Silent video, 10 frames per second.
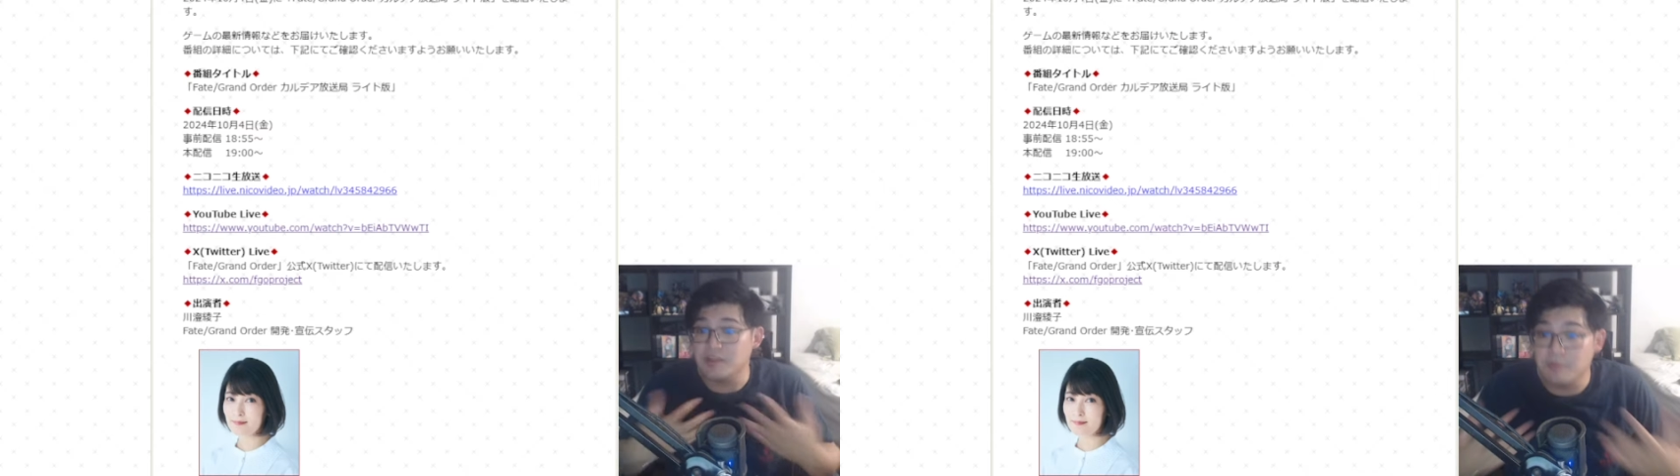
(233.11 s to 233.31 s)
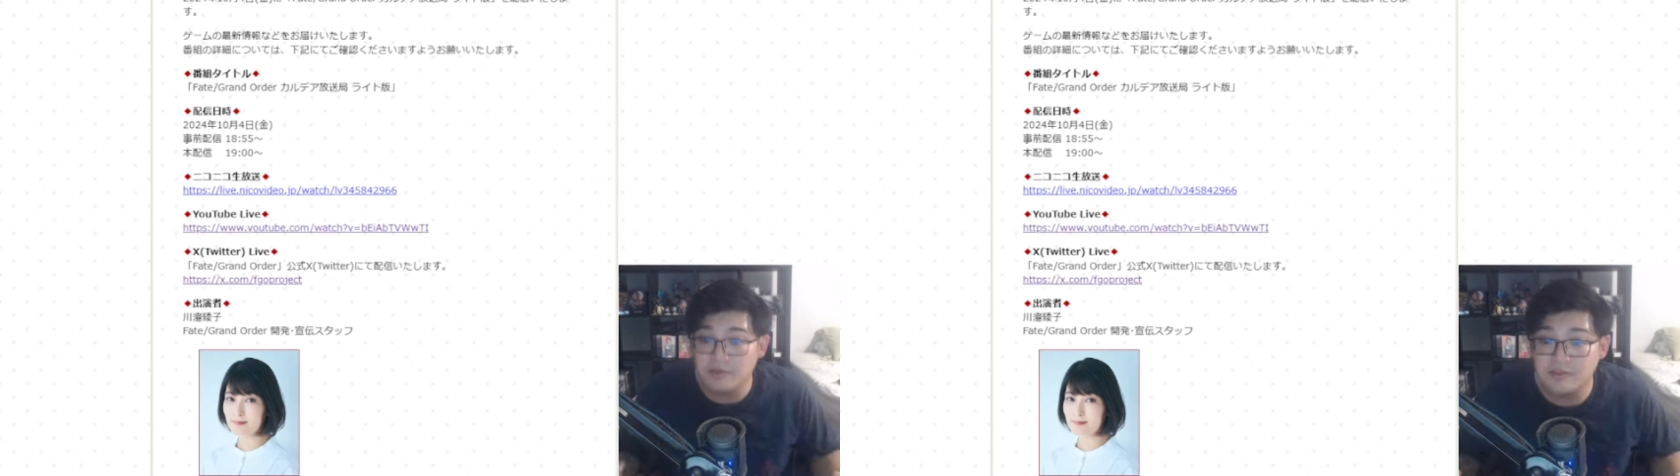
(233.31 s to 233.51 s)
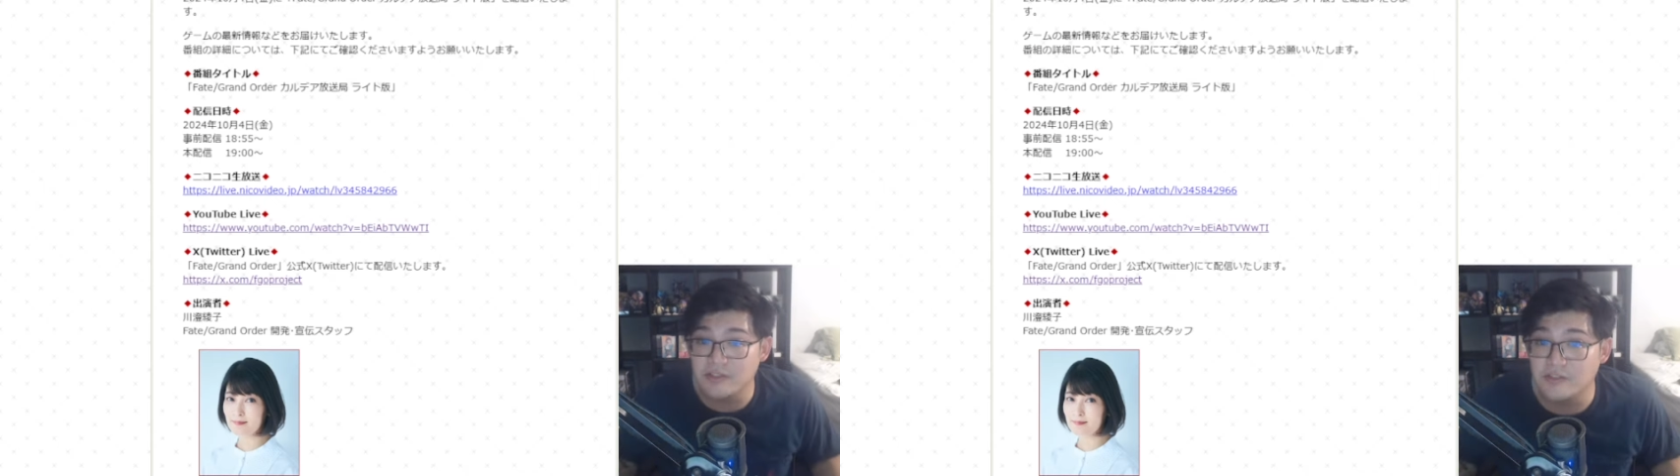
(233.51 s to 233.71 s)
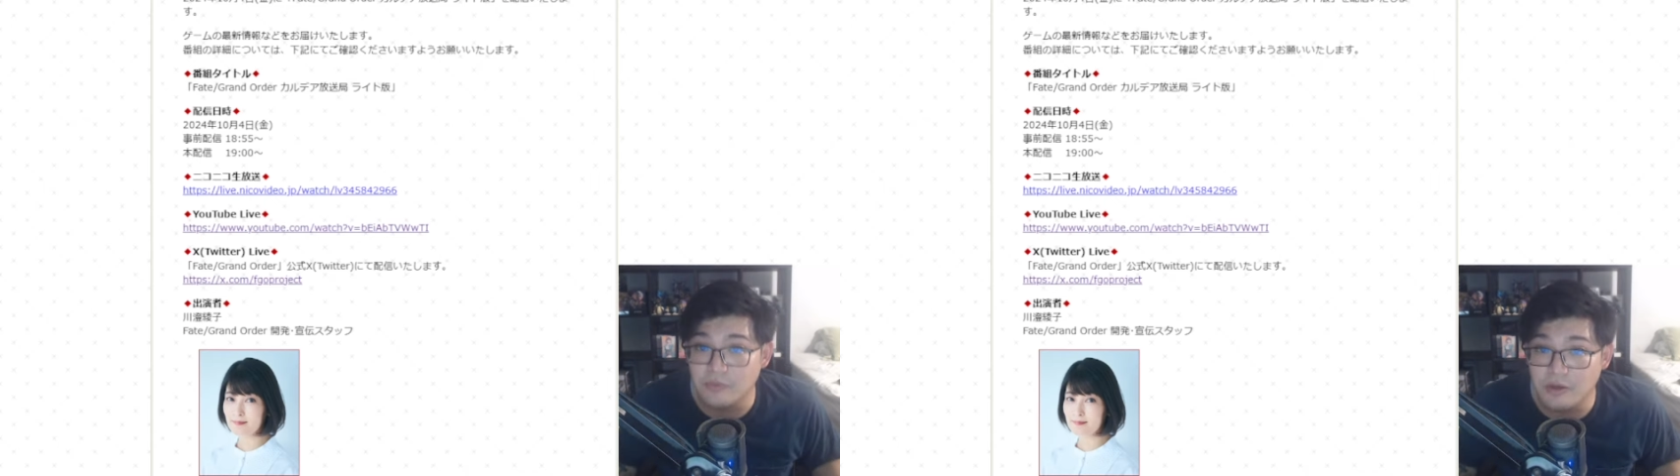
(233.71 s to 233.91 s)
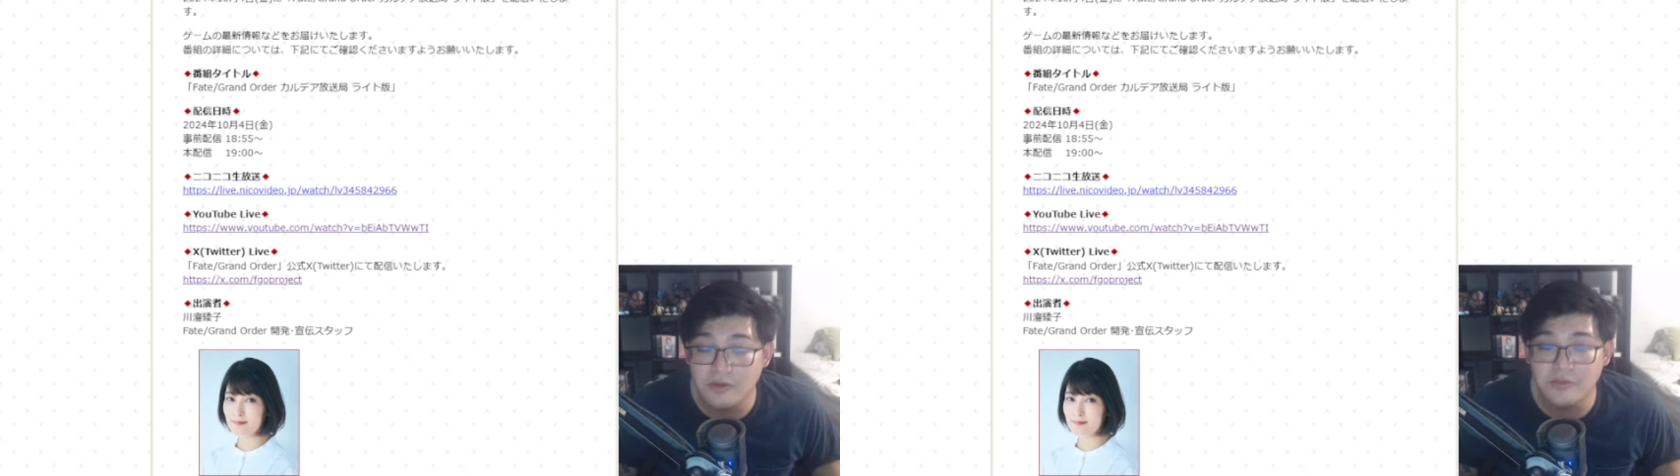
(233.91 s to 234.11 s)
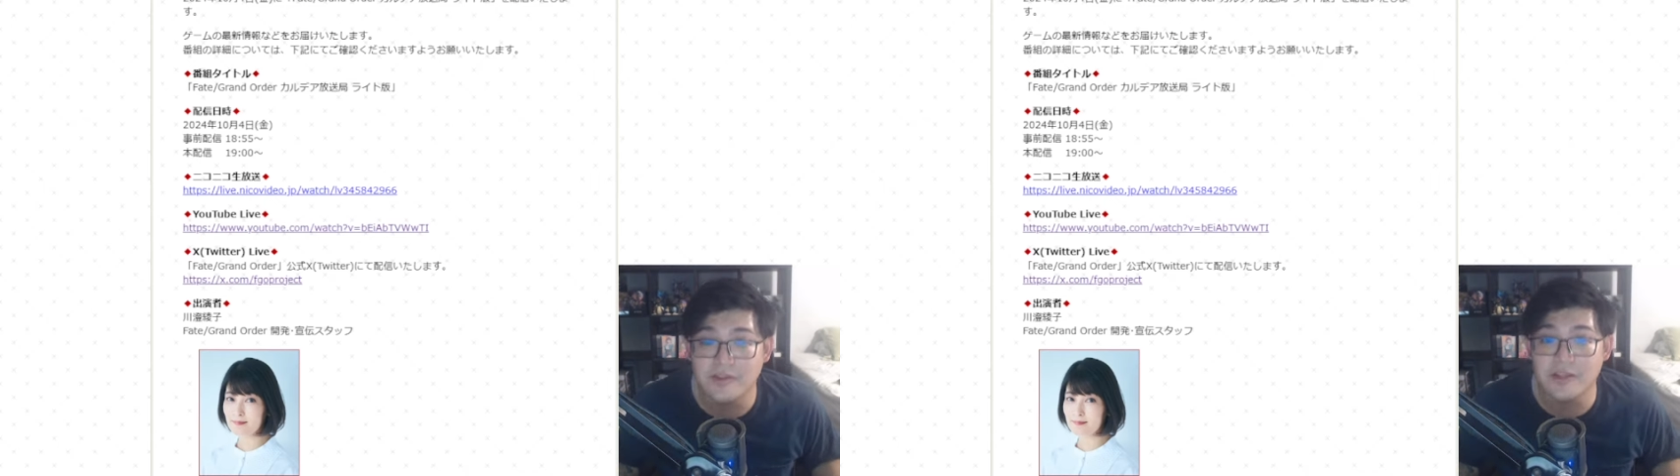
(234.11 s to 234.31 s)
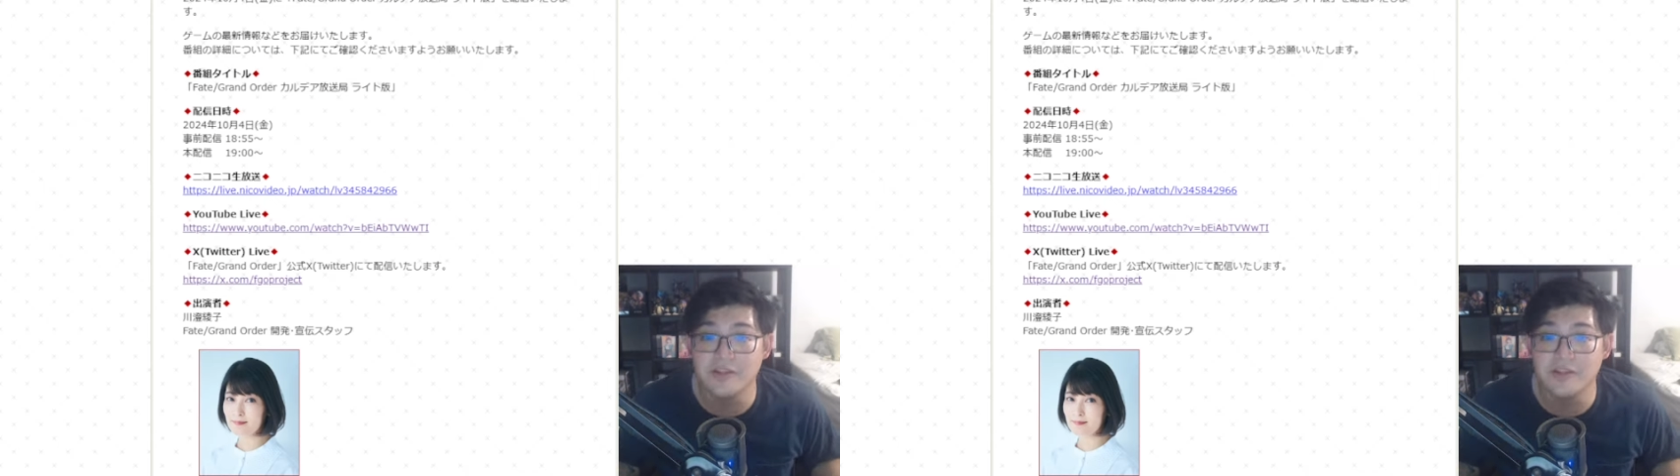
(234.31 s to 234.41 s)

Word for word: emotes as well so that